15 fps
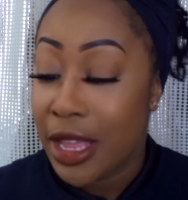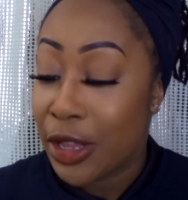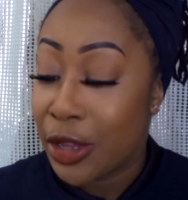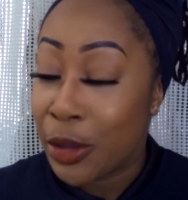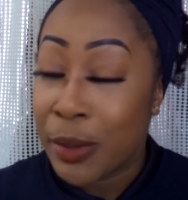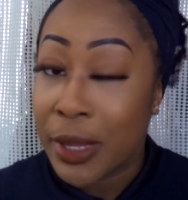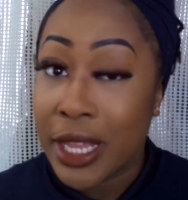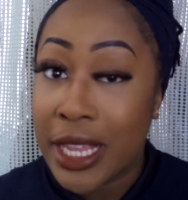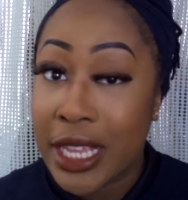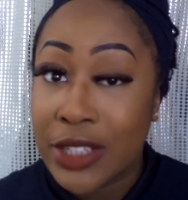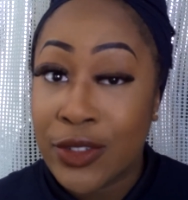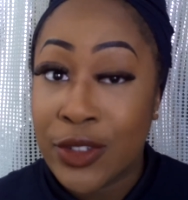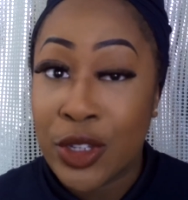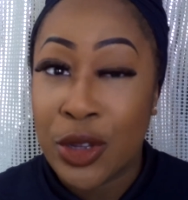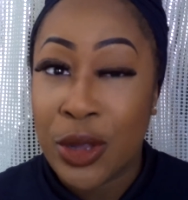It could be a
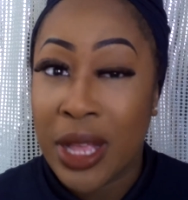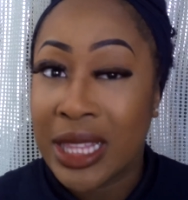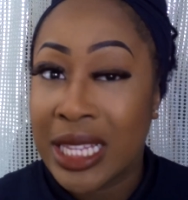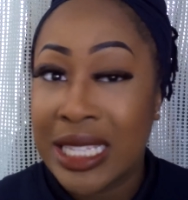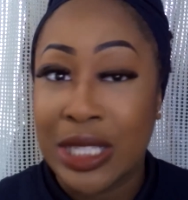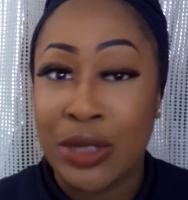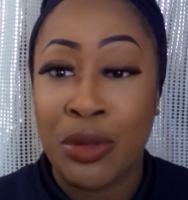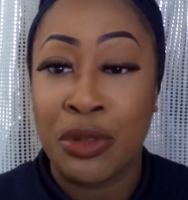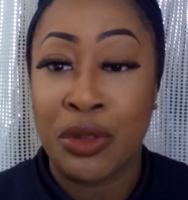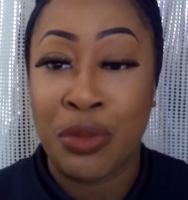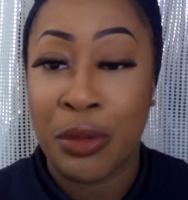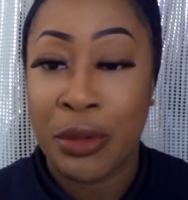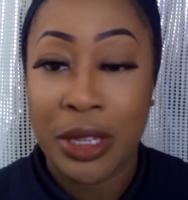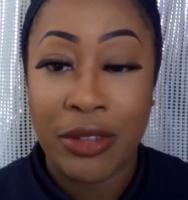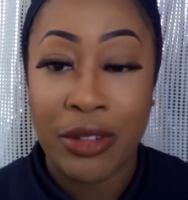yes for you. I think this one was
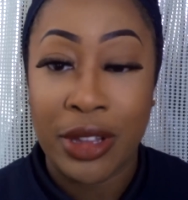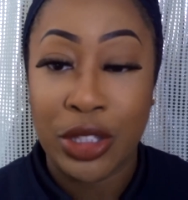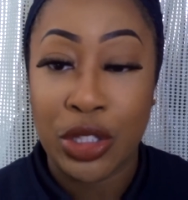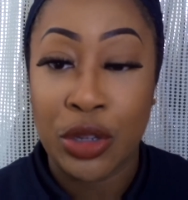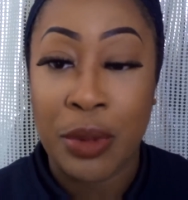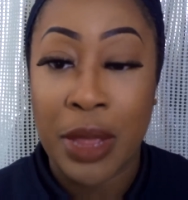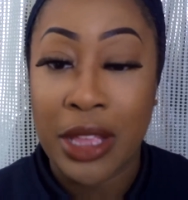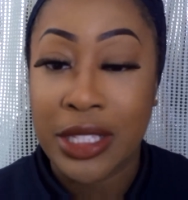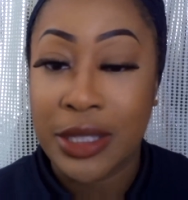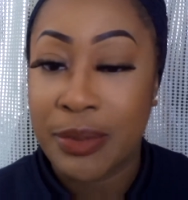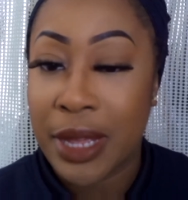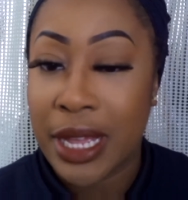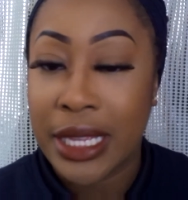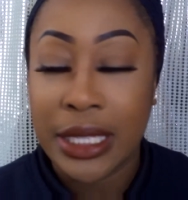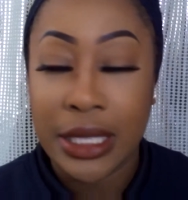probably around £2,
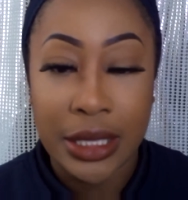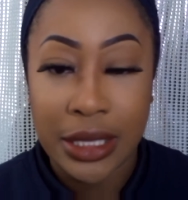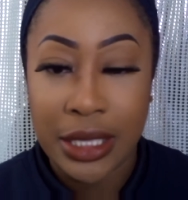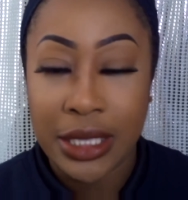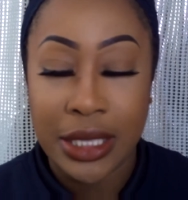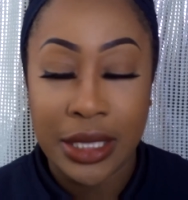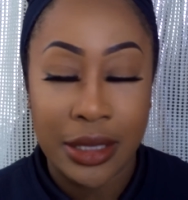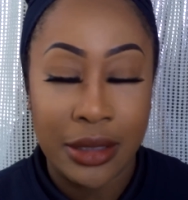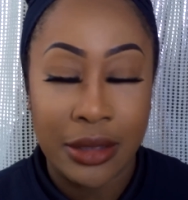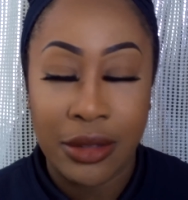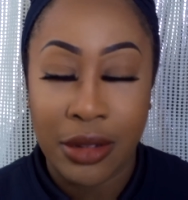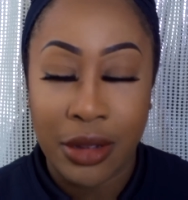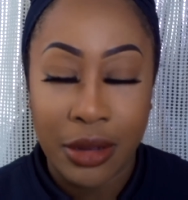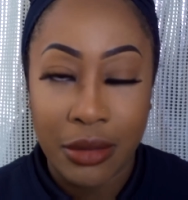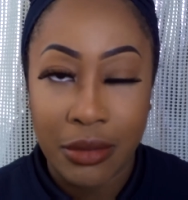but this is
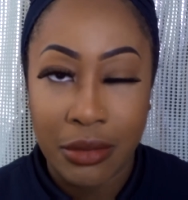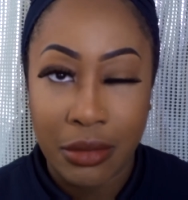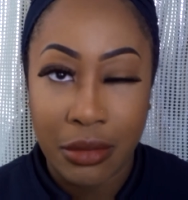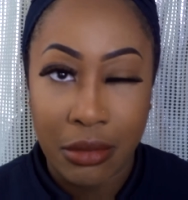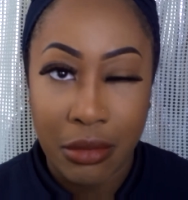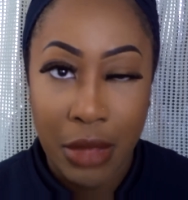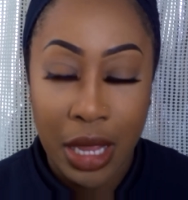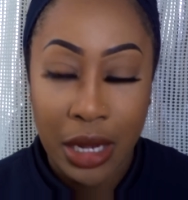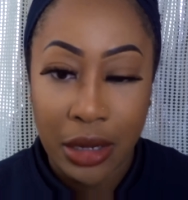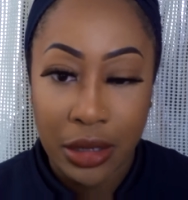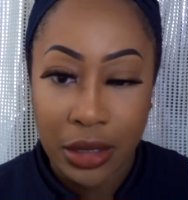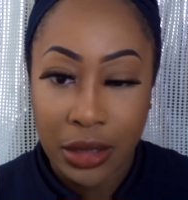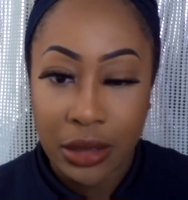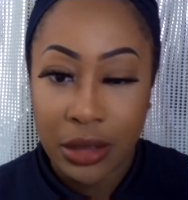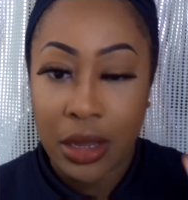not my
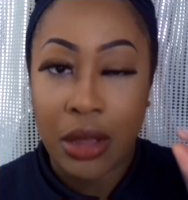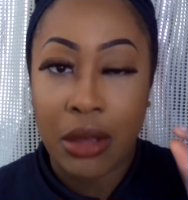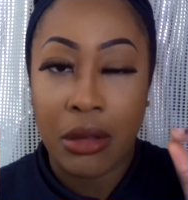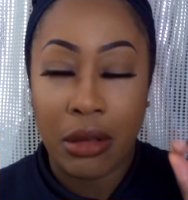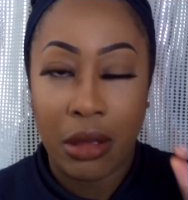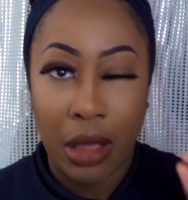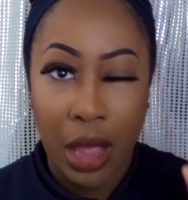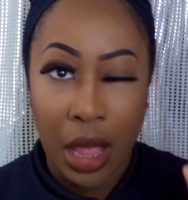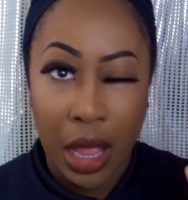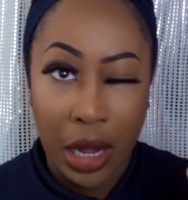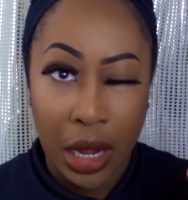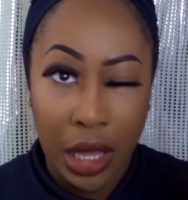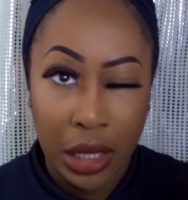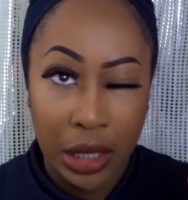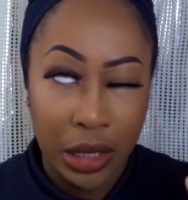look. No, I
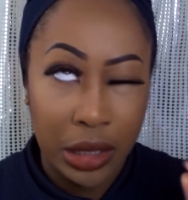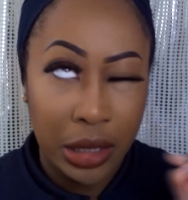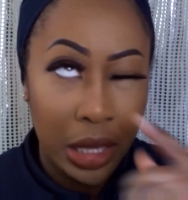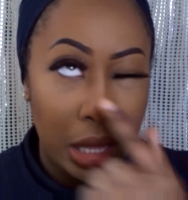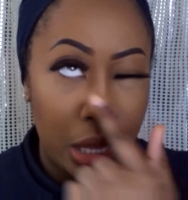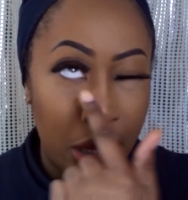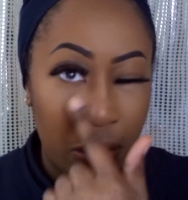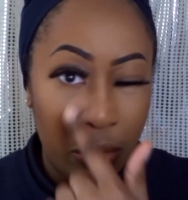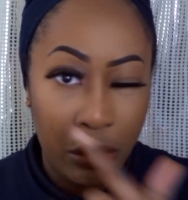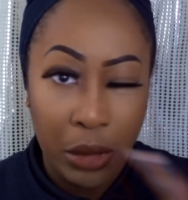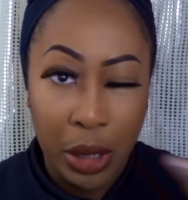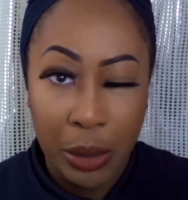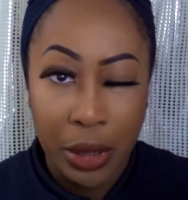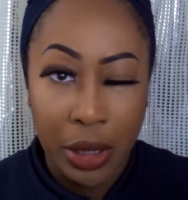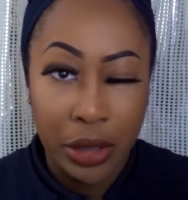like this eye
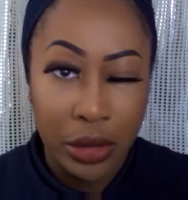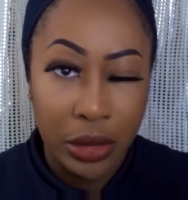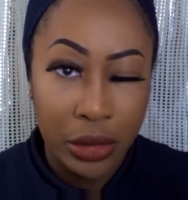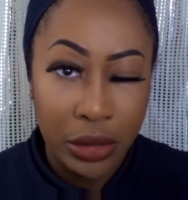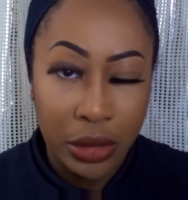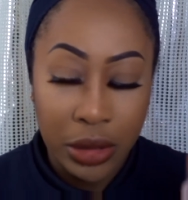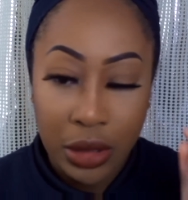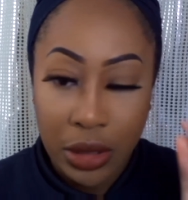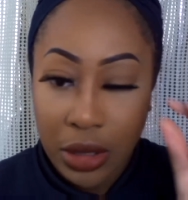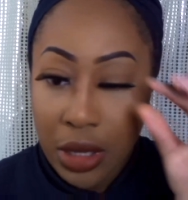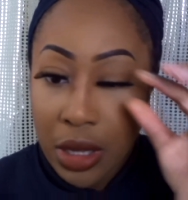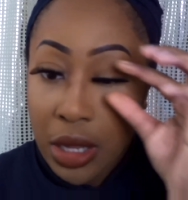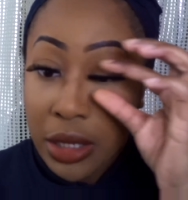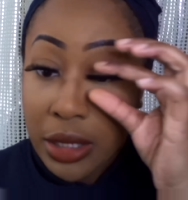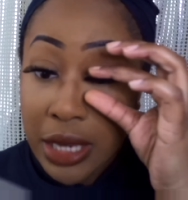way better though.
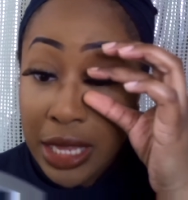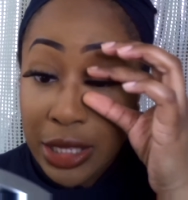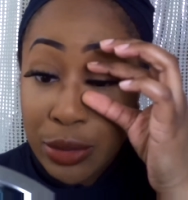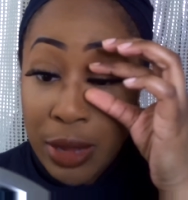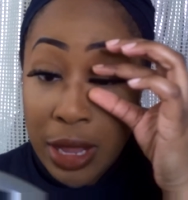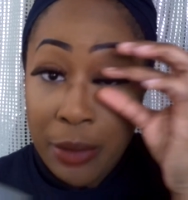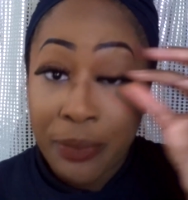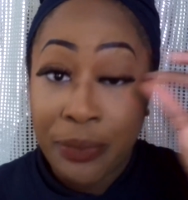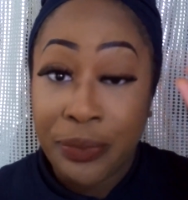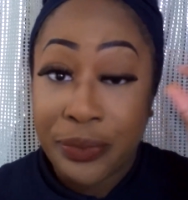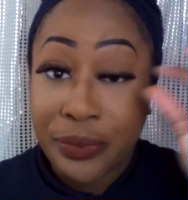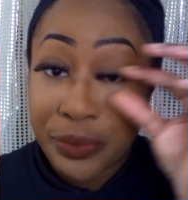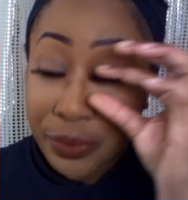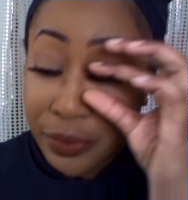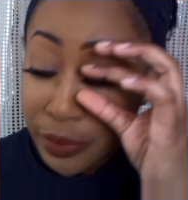Next
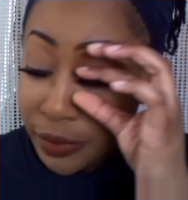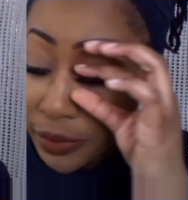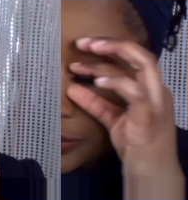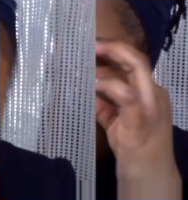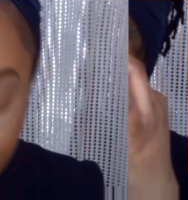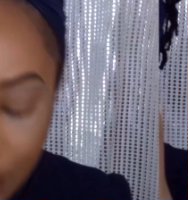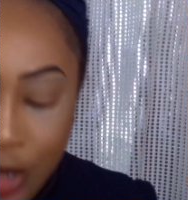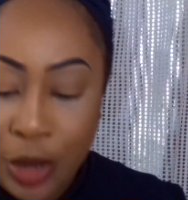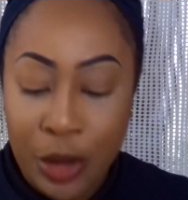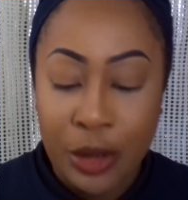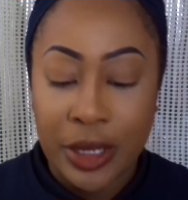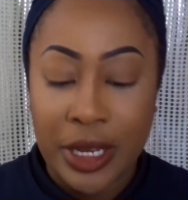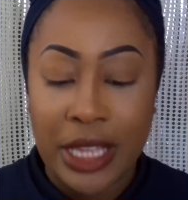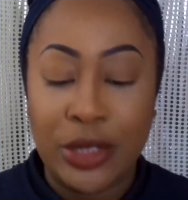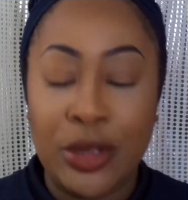one.
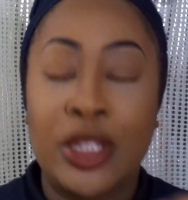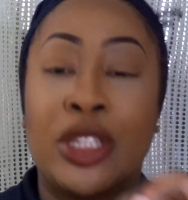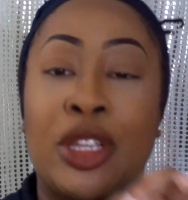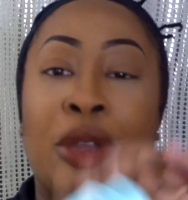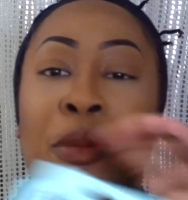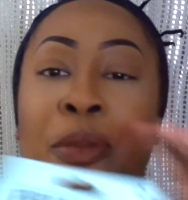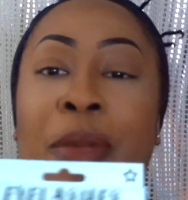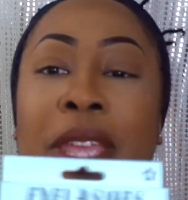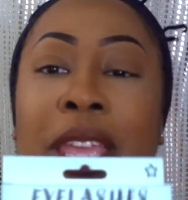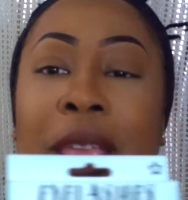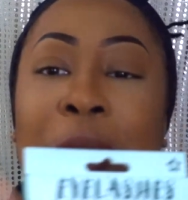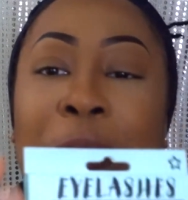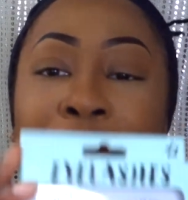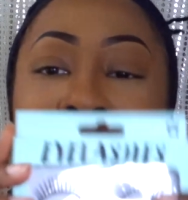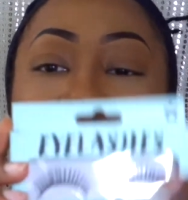So next one is going to
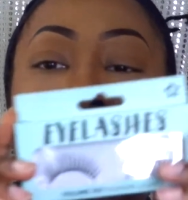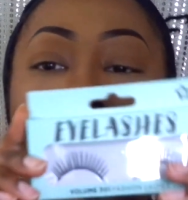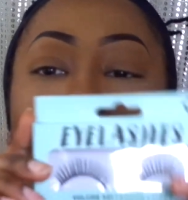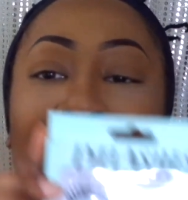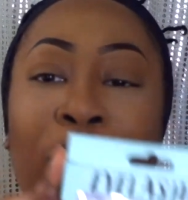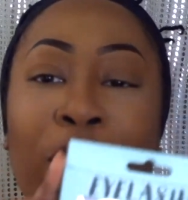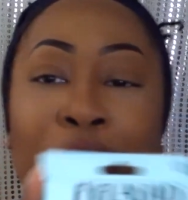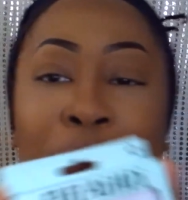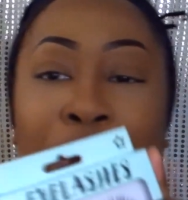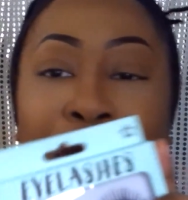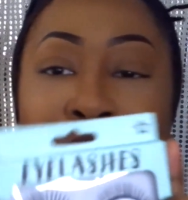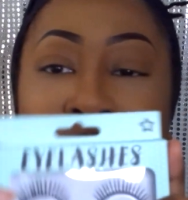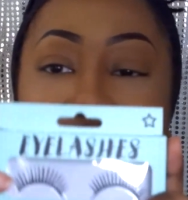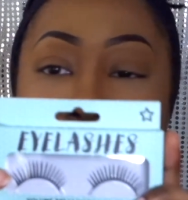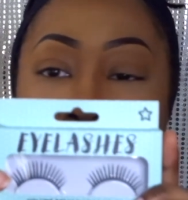be Volume
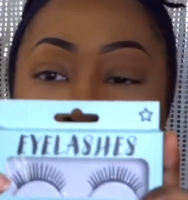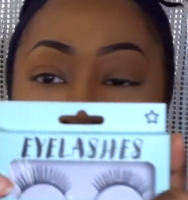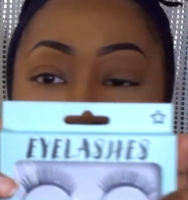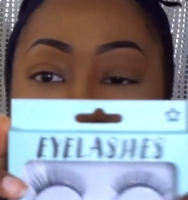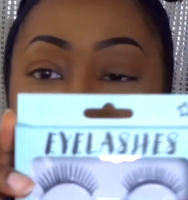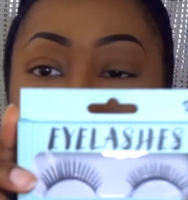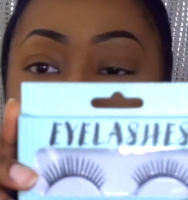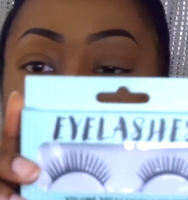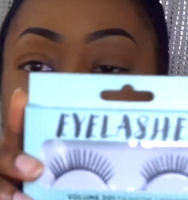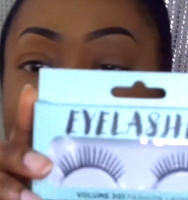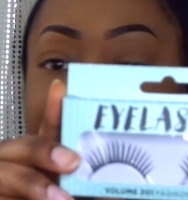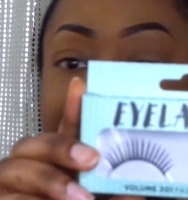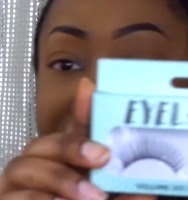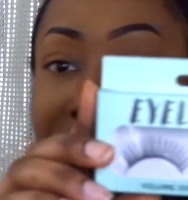301.